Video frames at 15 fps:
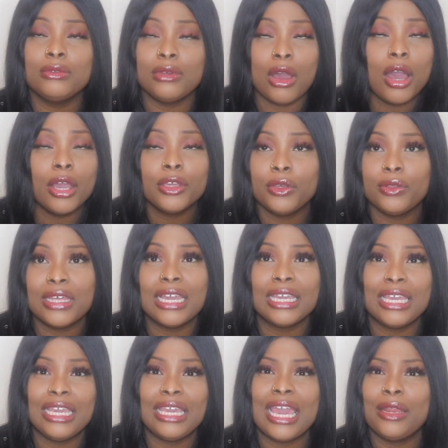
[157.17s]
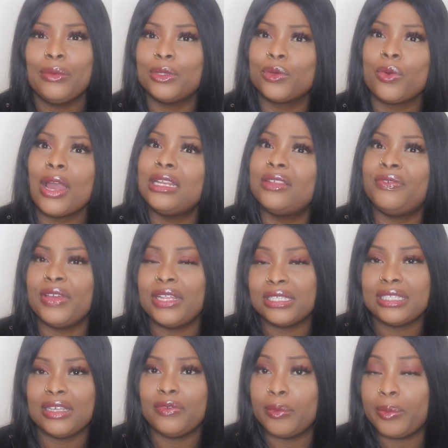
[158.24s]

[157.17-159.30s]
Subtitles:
argue that King Kane was quite defensive